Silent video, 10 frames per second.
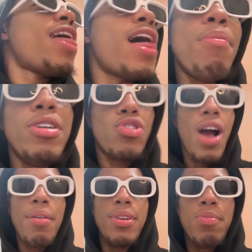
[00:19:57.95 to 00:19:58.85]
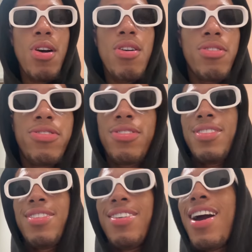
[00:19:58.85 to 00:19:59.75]
I'm gonna drop them off,
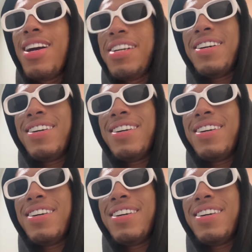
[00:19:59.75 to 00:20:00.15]
right?